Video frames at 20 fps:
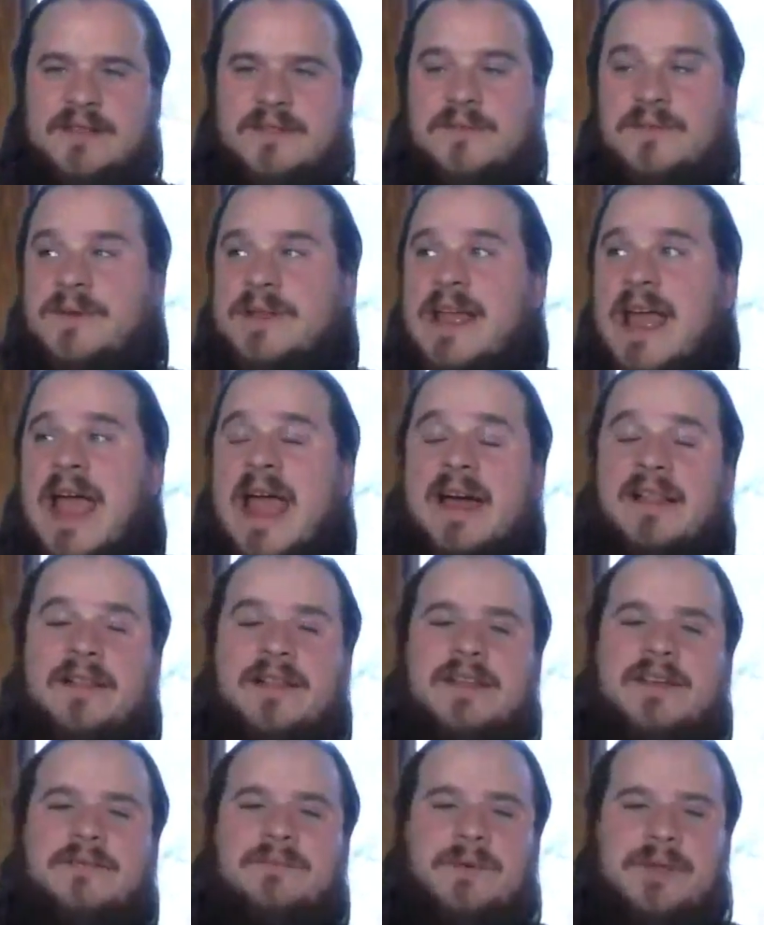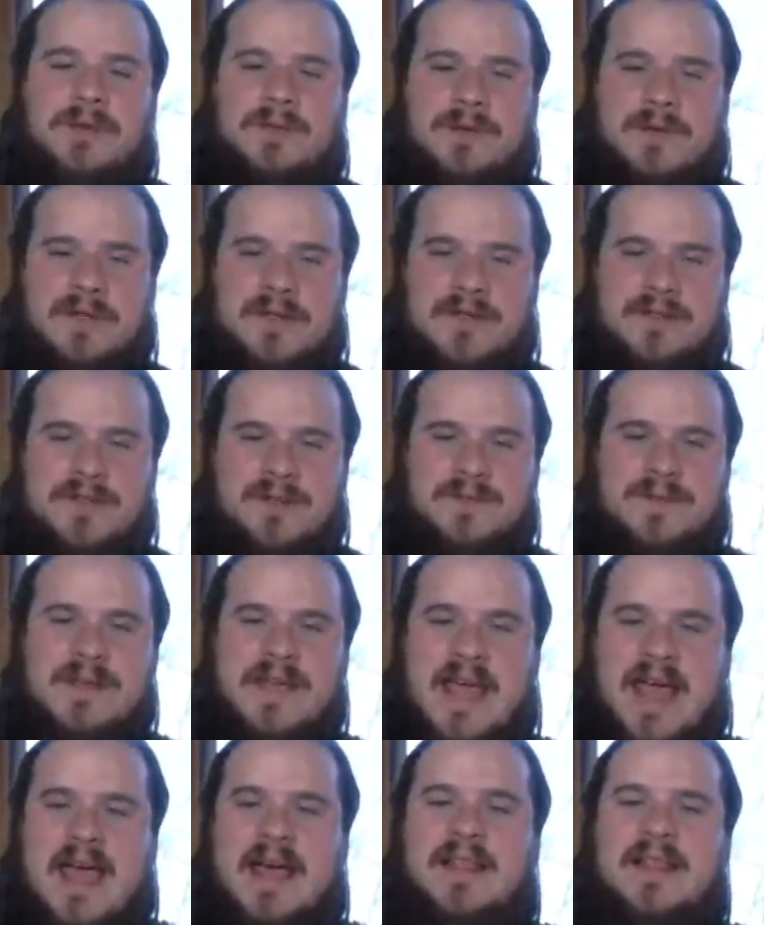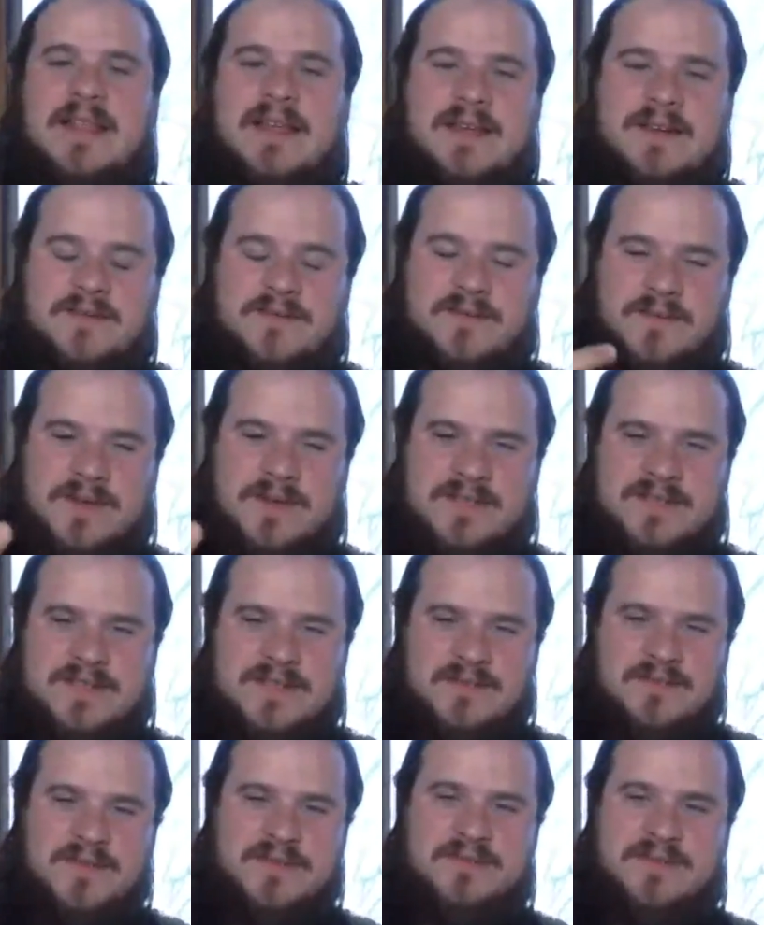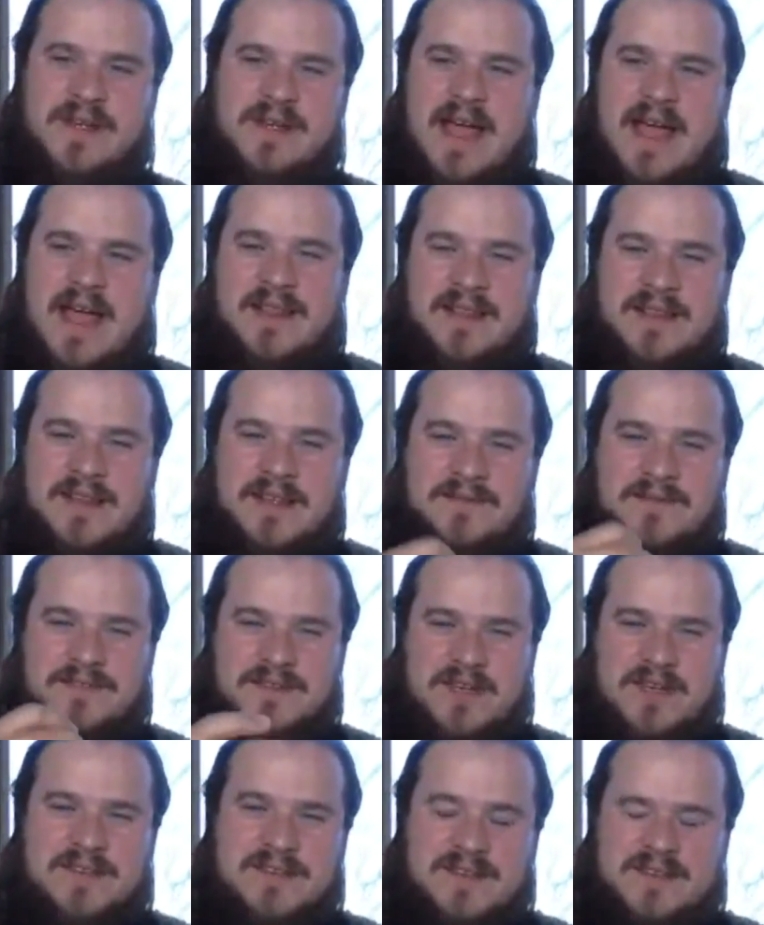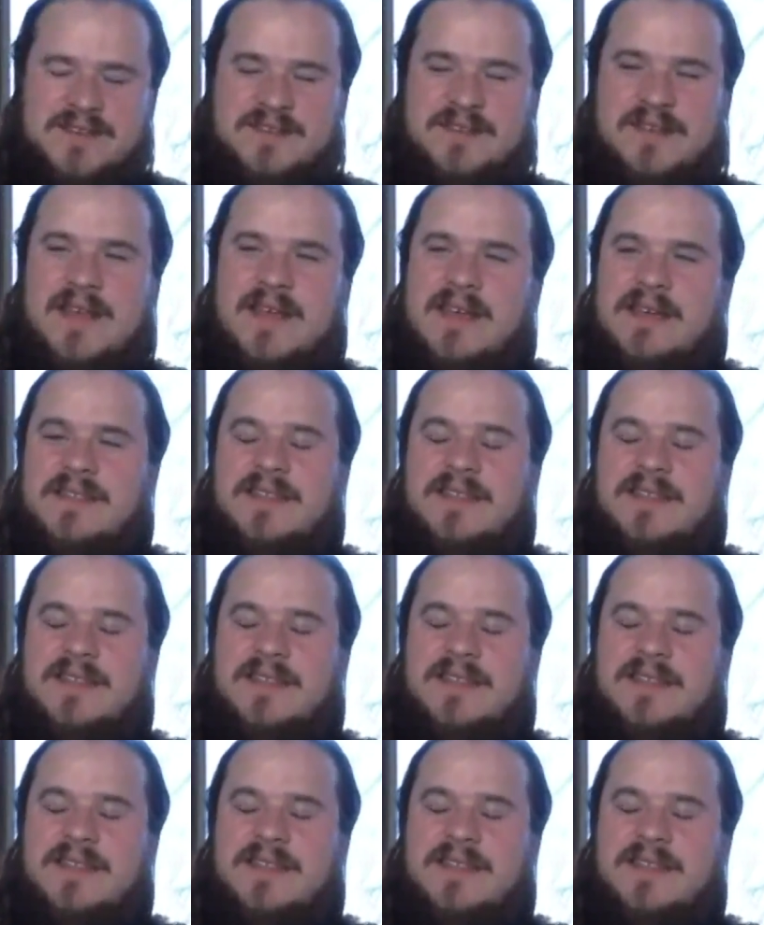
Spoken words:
The reality of beauty, the reality of wisdom, the reality of justice,